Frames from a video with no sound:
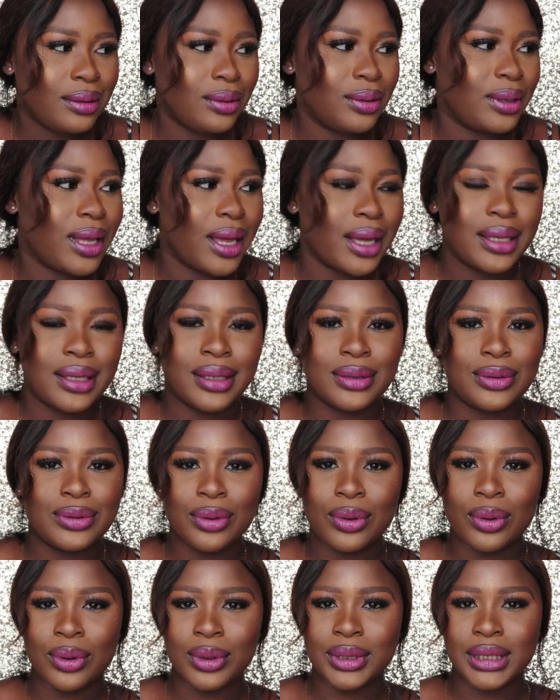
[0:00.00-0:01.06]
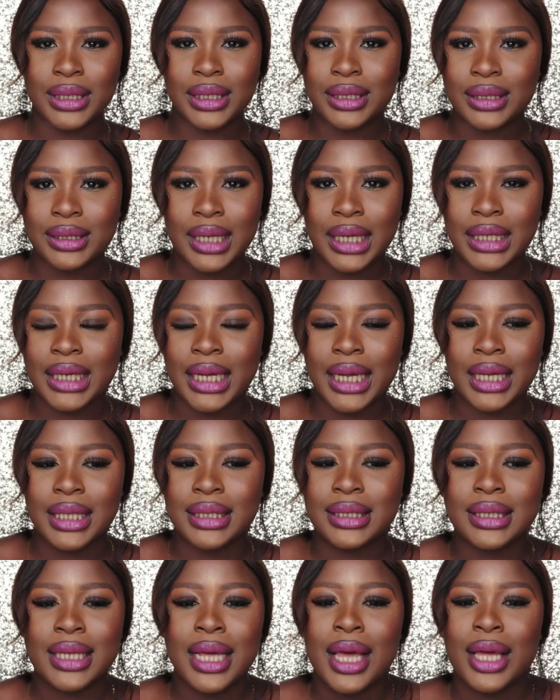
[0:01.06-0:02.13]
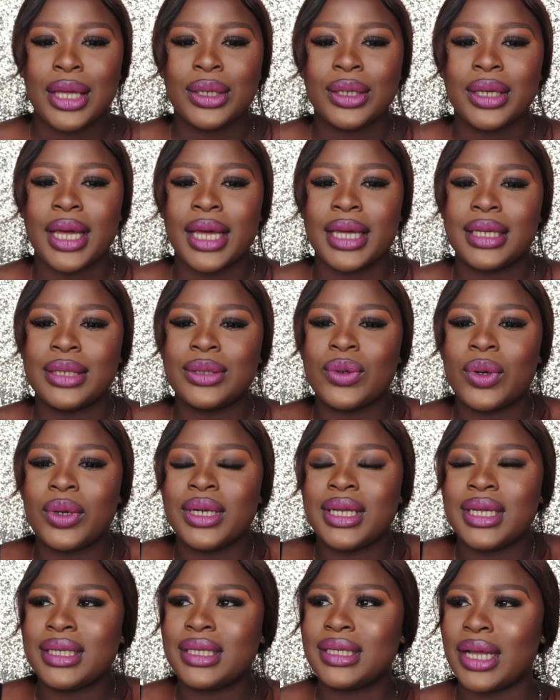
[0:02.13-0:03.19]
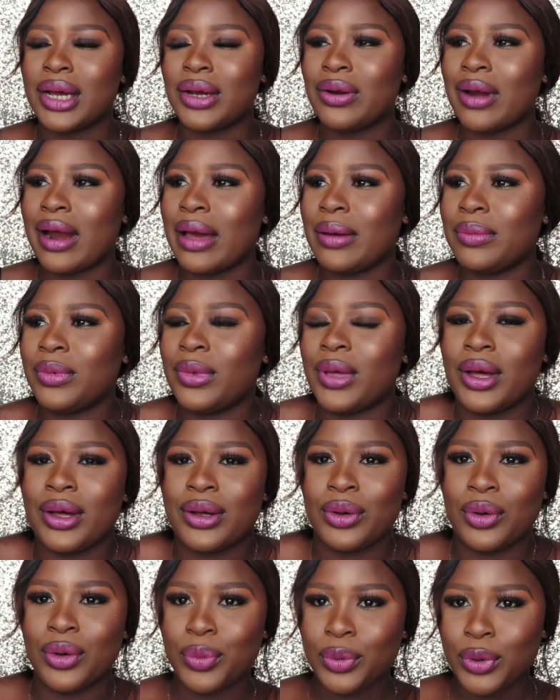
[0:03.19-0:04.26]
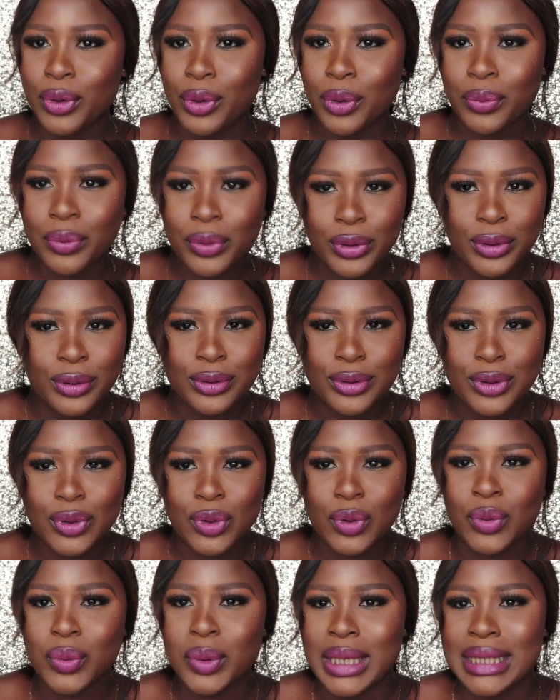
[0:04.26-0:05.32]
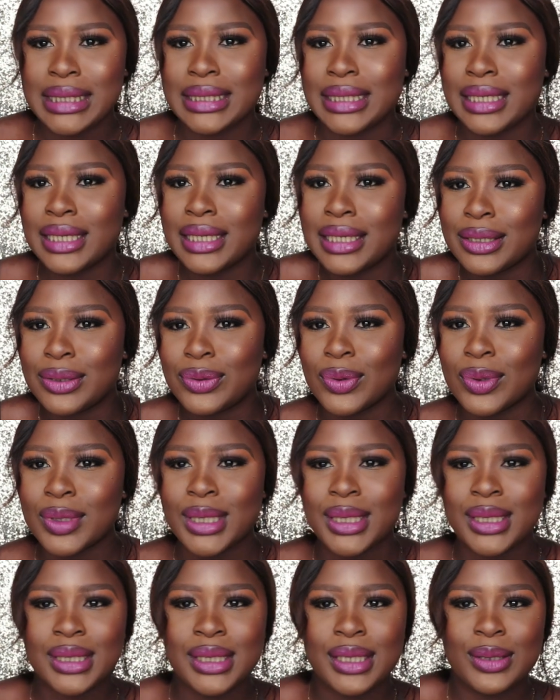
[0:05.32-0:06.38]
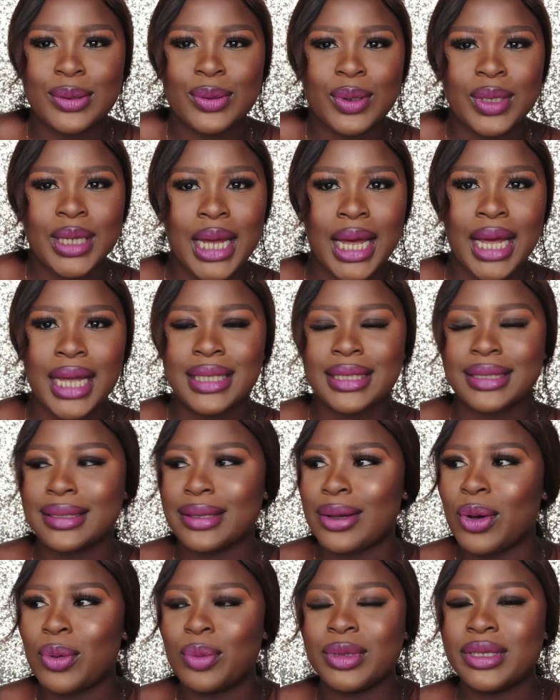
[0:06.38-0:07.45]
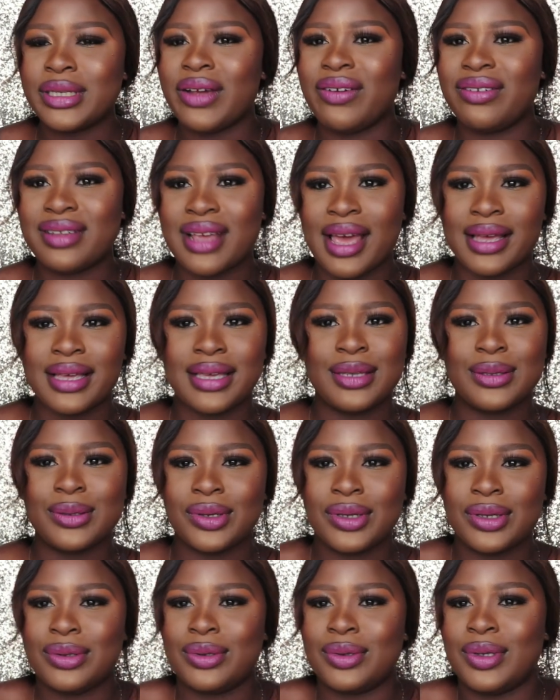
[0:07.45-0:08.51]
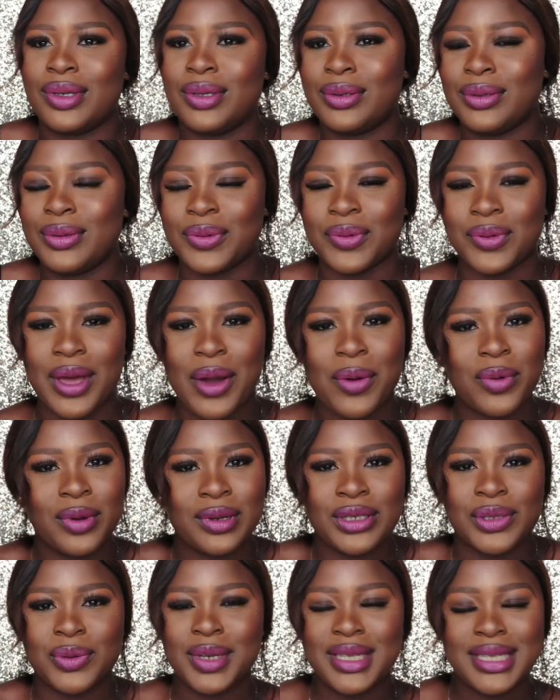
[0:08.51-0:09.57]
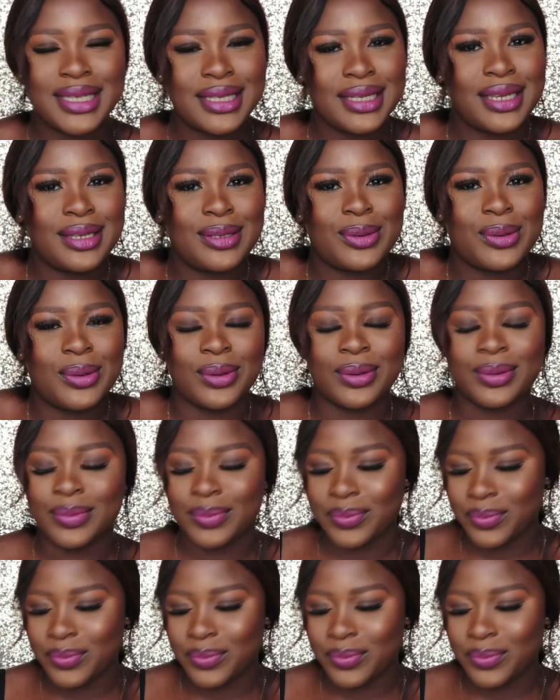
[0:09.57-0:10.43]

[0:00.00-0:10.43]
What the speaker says: You hear keto on the internet, you hear keto on Instagram, you open YouTube, you are seeing keto this, keto that. Almost every time, keto, keto, keto. You are wondering, what is keto?